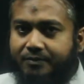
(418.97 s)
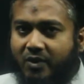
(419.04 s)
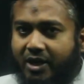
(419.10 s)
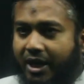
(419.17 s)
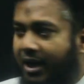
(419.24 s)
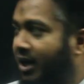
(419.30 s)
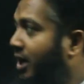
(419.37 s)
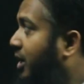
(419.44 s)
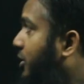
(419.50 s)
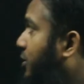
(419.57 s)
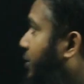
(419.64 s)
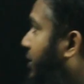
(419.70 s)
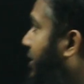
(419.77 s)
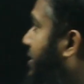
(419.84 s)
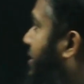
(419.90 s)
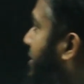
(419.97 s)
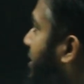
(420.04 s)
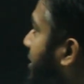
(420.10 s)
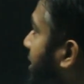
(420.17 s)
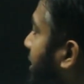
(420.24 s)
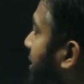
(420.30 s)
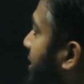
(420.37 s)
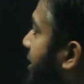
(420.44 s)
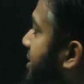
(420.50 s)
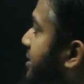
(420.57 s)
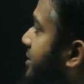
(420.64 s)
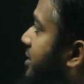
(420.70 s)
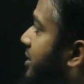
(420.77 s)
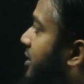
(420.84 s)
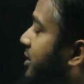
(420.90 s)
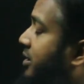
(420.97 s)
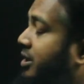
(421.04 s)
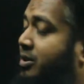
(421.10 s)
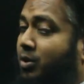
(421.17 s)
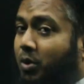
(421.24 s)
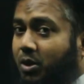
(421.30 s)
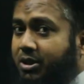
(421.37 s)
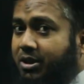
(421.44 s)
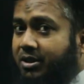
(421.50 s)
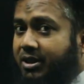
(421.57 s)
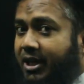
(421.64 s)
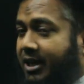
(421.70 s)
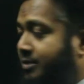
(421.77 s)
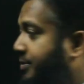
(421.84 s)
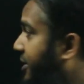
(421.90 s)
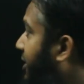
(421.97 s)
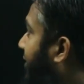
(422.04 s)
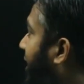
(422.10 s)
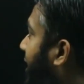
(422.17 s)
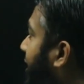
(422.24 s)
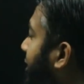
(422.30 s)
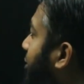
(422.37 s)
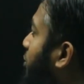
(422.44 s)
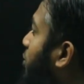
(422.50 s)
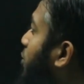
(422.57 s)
Okay, so this whole journey has been divided into